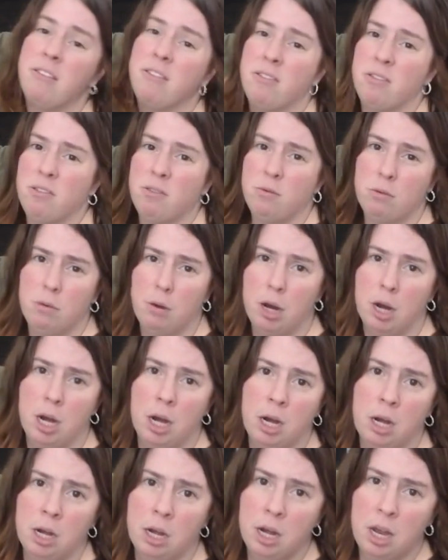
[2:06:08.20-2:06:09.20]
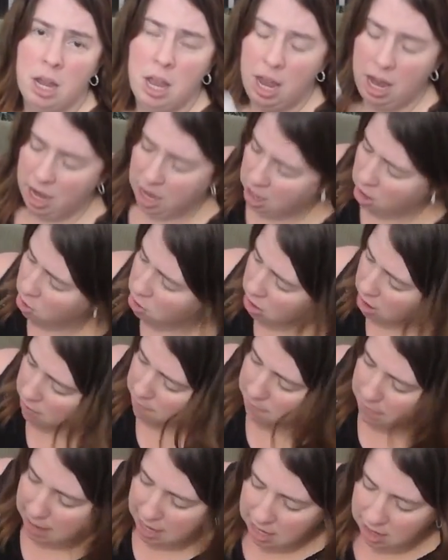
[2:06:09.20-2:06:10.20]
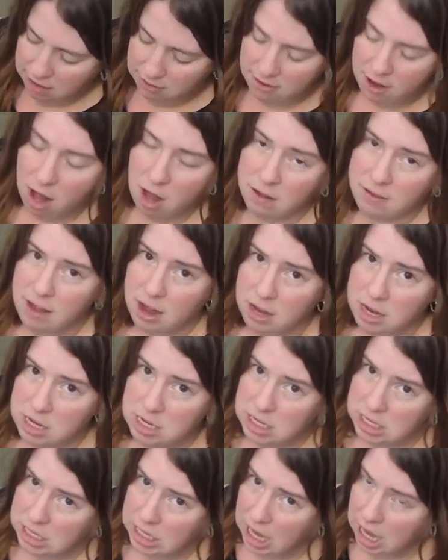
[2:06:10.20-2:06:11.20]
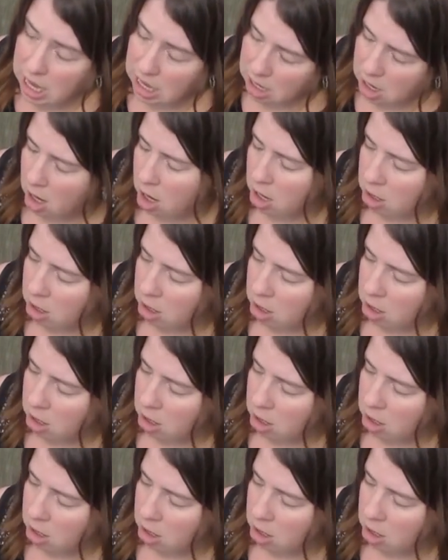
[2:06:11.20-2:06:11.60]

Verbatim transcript: were. And I know you can make socks out of DK yarns,